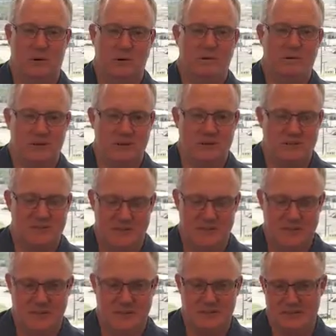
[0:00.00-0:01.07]
perfect
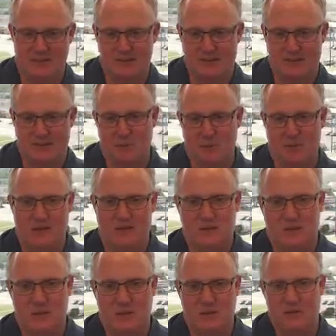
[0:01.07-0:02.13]
sand that everybody's
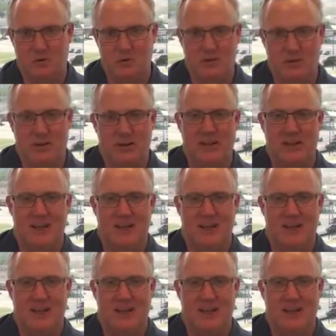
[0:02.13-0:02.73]
looking for.